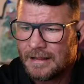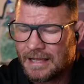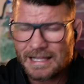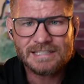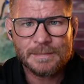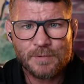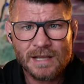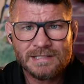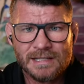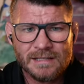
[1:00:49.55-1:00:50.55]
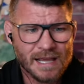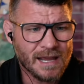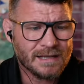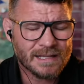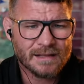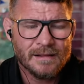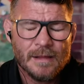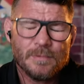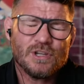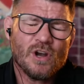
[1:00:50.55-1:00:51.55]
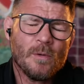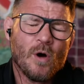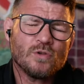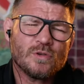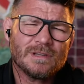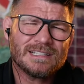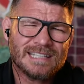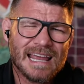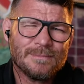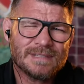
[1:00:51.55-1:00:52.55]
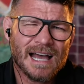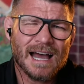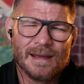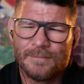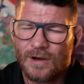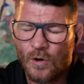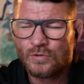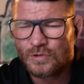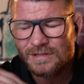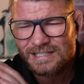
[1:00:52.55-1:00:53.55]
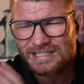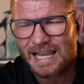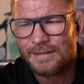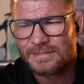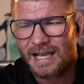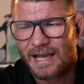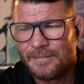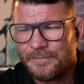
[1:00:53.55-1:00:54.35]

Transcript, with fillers: It gets depressing, yeah. And it, but you know what? Also at the same time, also at the same time,